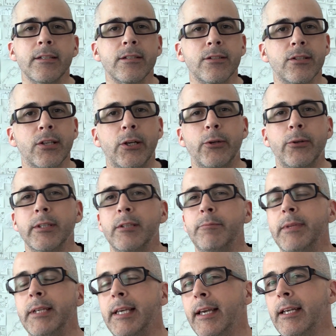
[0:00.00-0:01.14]
So at the
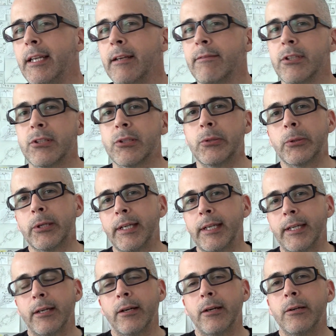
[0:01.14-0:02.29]
beginning of the
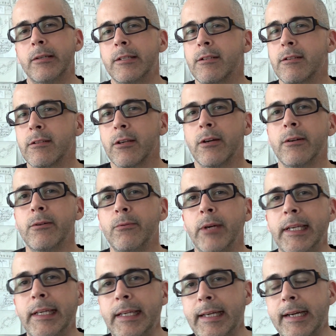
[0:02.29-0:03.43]
story, oh, it's so
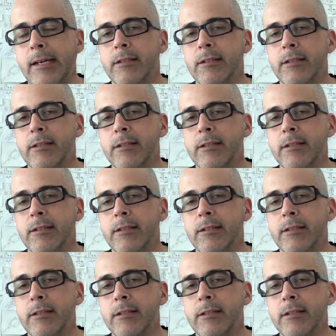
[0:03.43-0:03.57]
windy